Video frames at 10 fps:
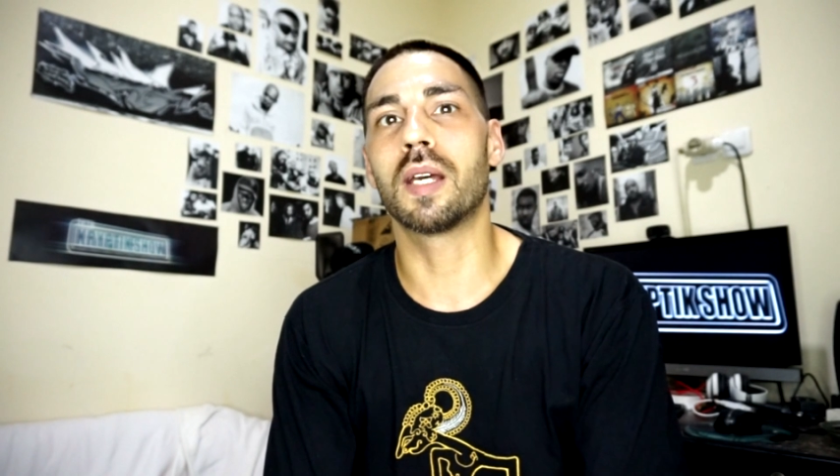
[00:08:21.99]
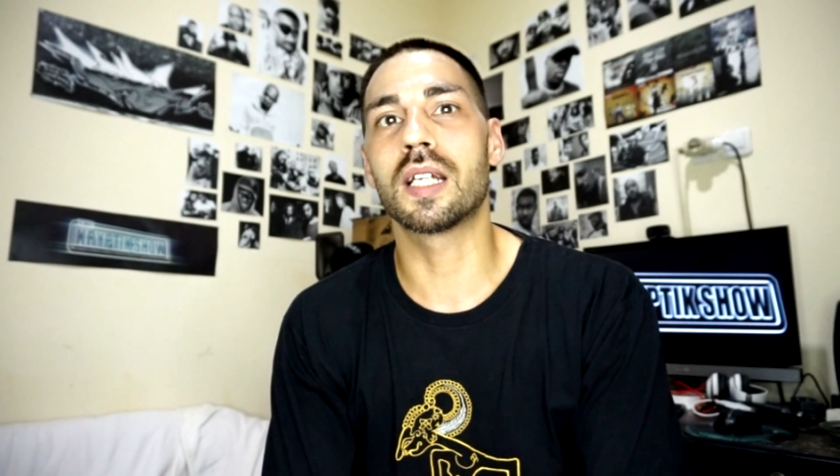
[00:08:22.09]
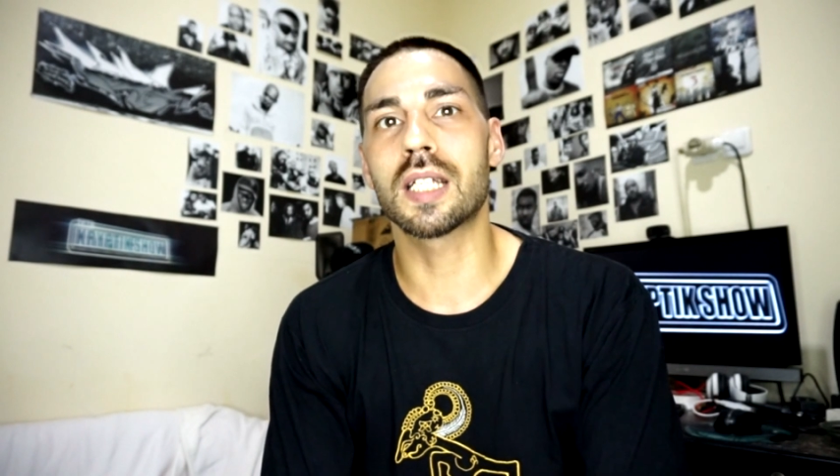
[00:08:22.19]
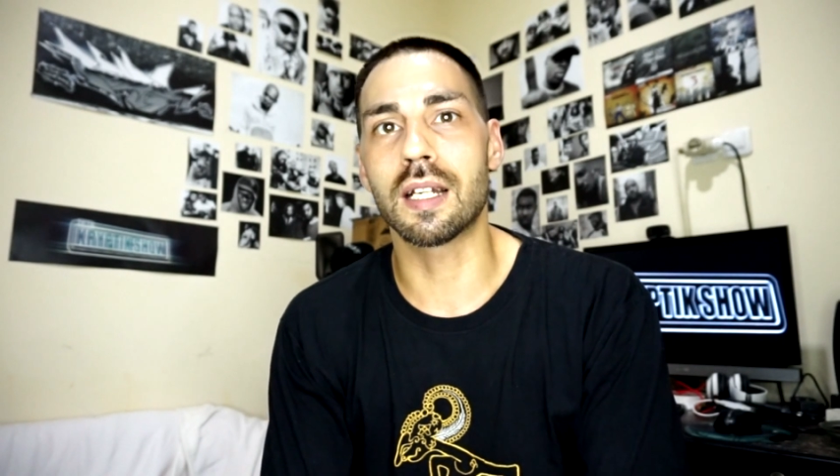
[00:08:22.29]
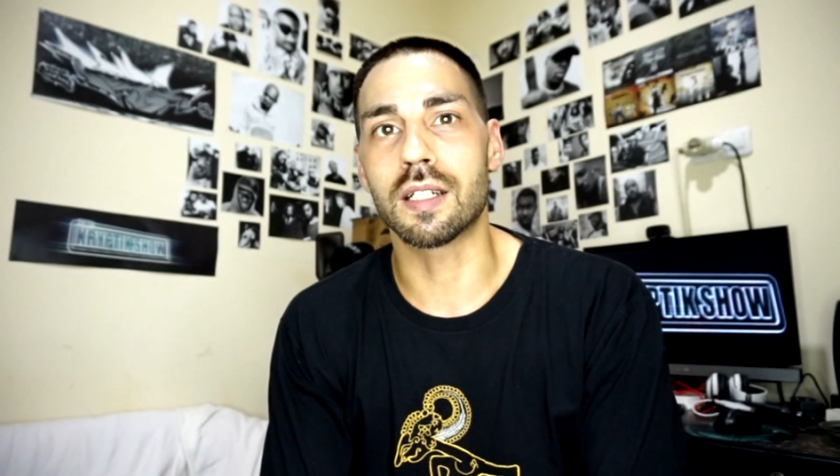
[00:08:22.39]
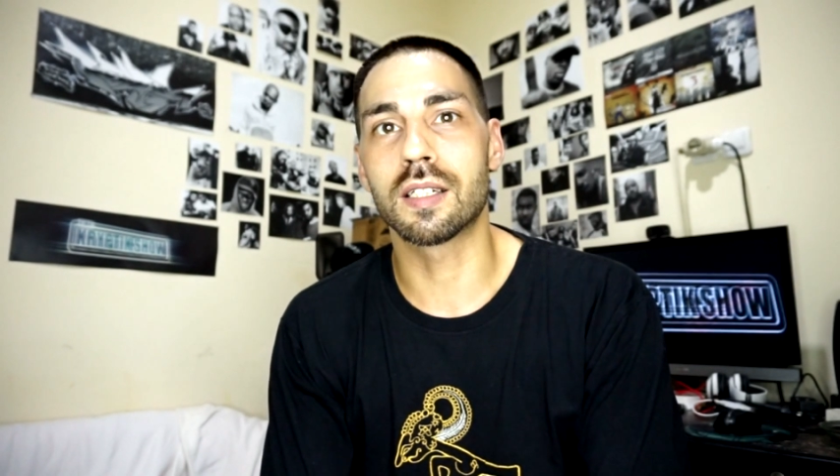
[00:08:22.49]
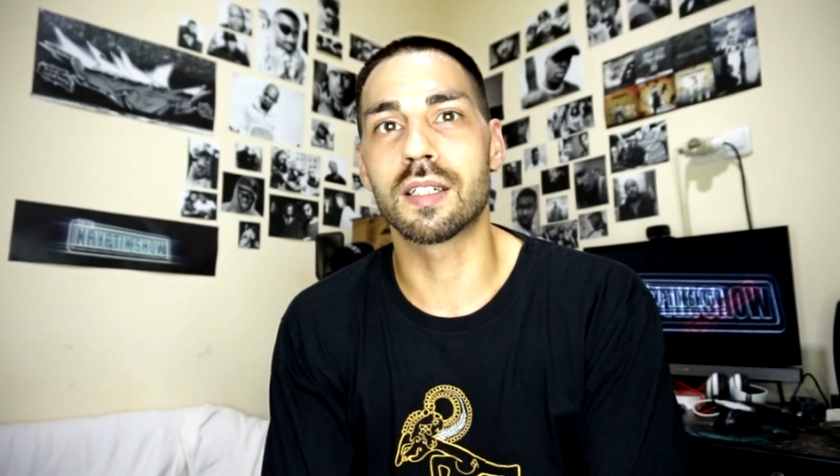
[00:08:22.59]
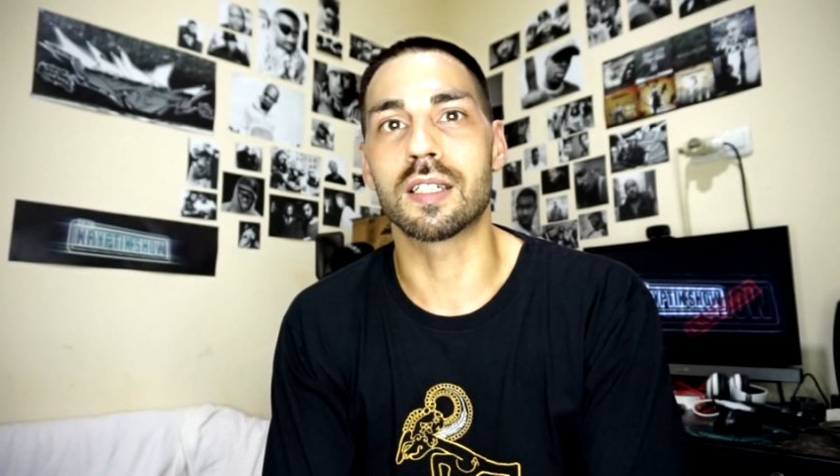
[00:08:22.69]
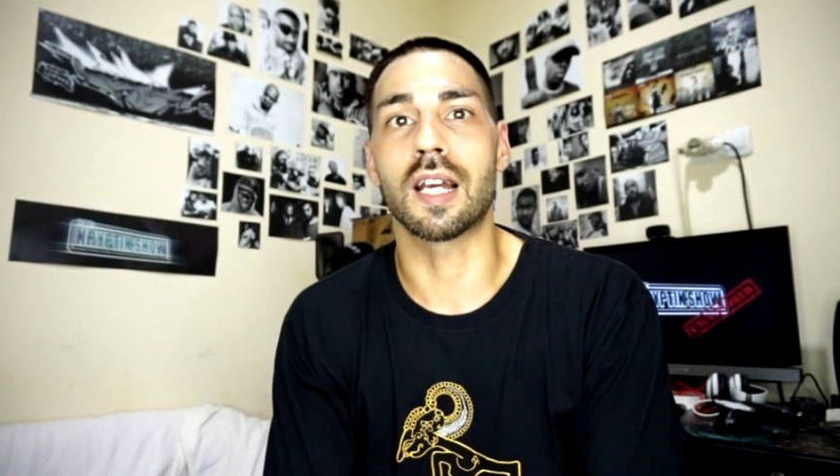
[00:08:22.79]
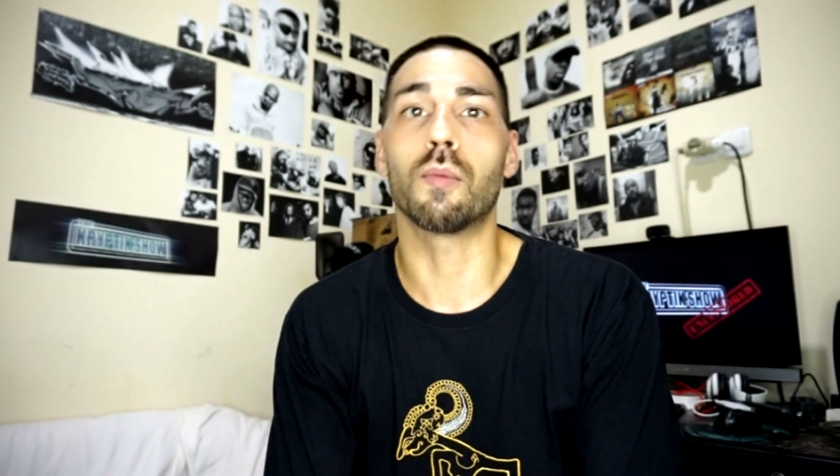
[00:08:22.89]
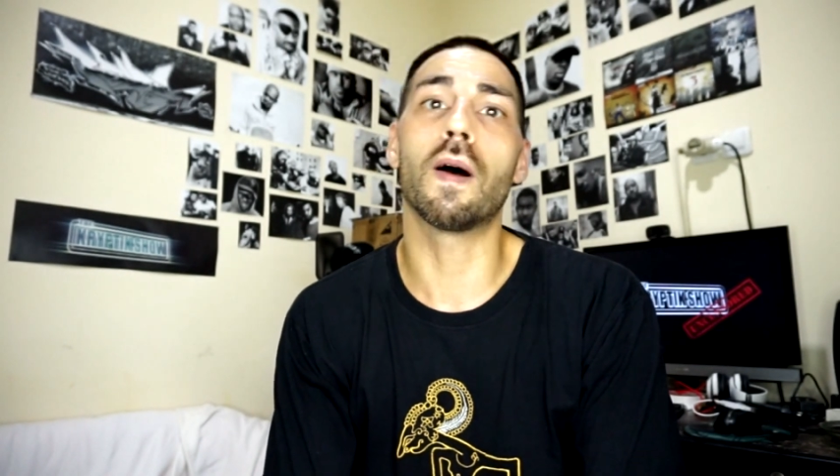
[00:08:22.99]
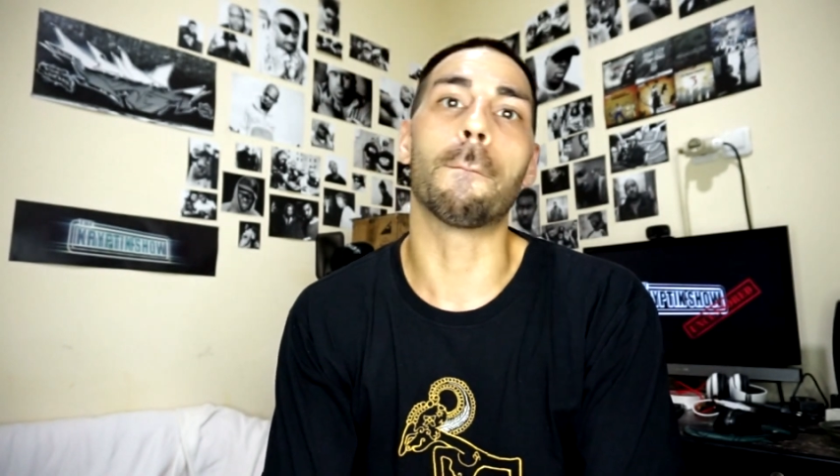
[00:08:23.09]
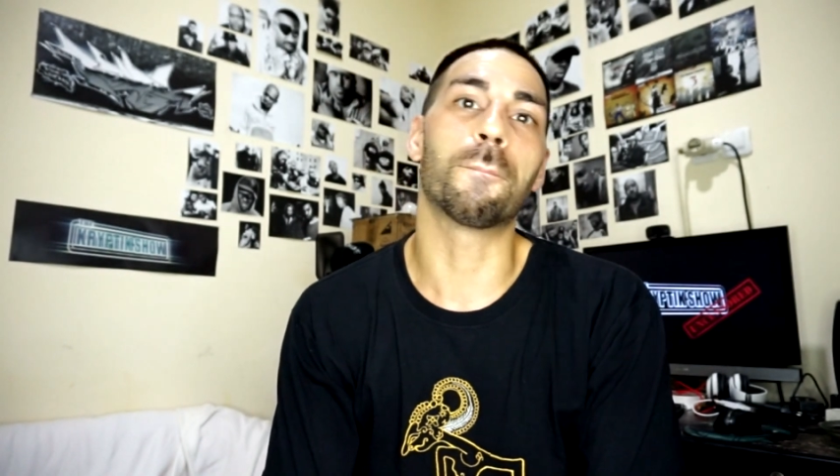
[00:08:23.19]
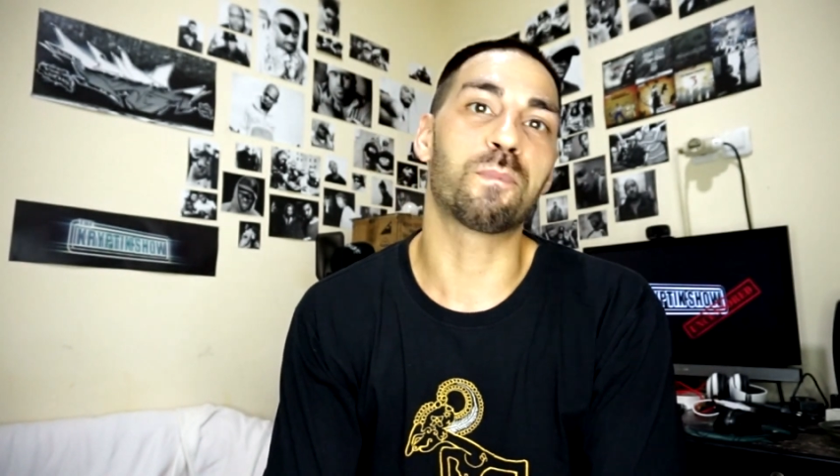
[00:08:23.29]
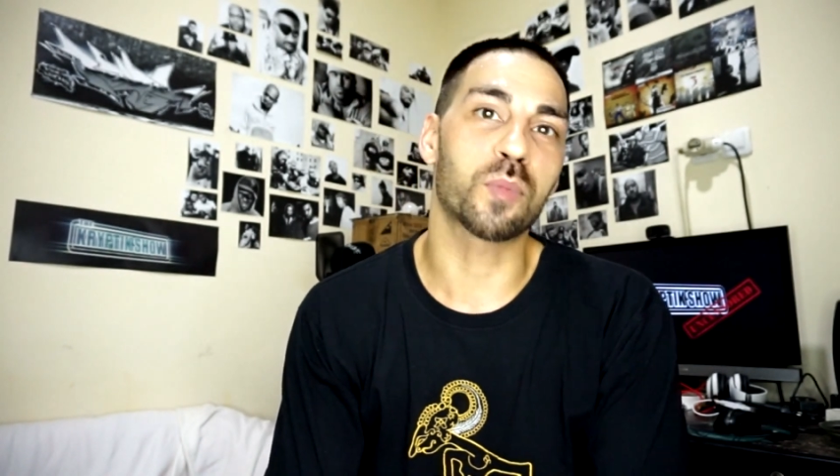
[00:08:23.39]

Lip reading: make sense to say, well,